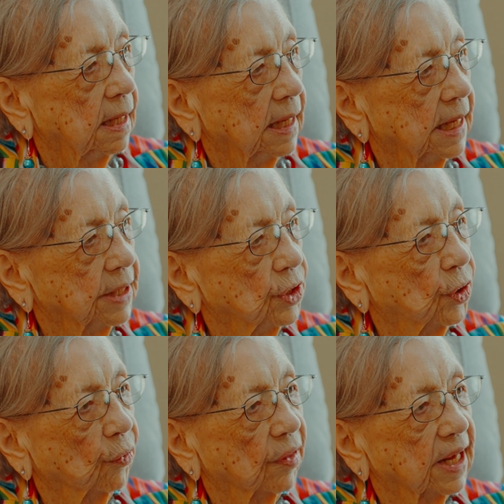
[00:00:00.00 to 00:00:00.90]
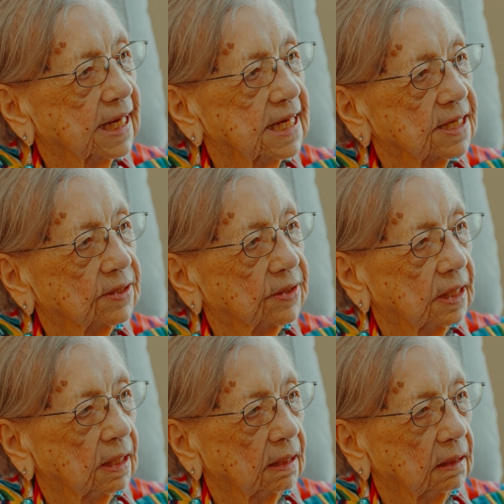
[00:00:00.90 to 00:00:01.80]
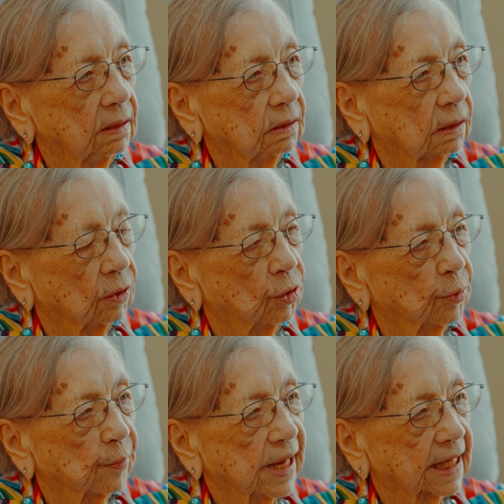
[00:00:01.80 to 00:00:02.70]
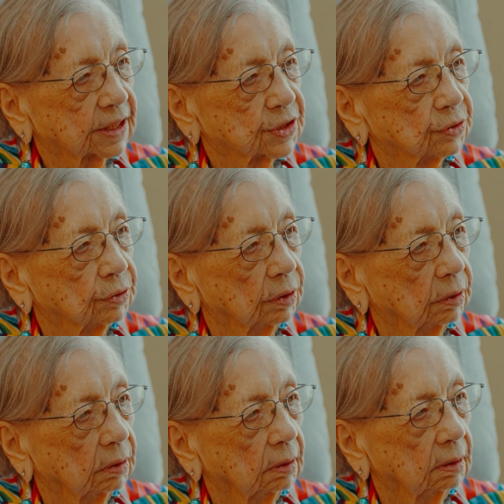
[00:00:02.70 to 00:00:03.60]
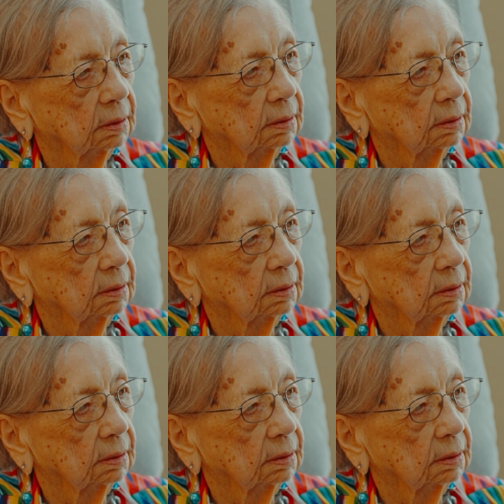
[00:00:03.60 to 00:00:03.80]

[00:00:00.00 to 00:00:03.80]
and know that you're going back to her.